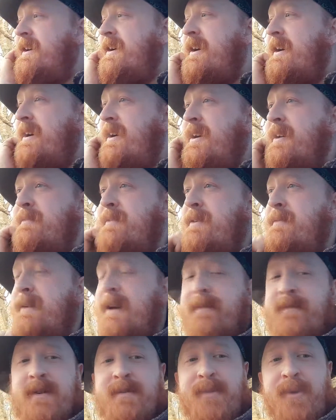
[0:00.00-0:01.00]
Maybe
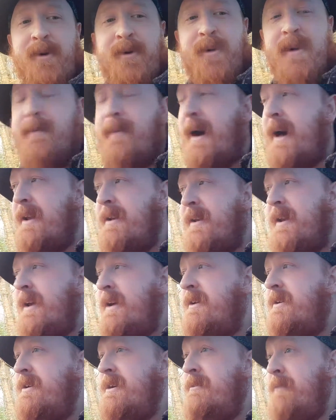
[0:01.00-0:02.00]
have your bullwhip handy.
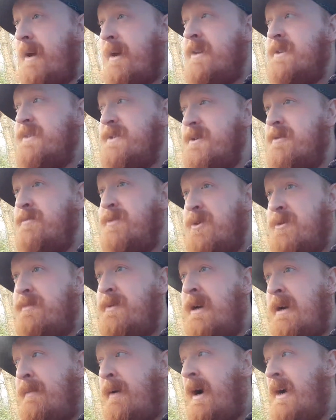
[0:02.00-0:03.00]
He reckons they'll be up
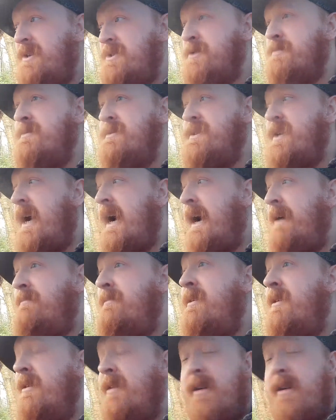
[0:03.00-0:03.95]
here by summertime.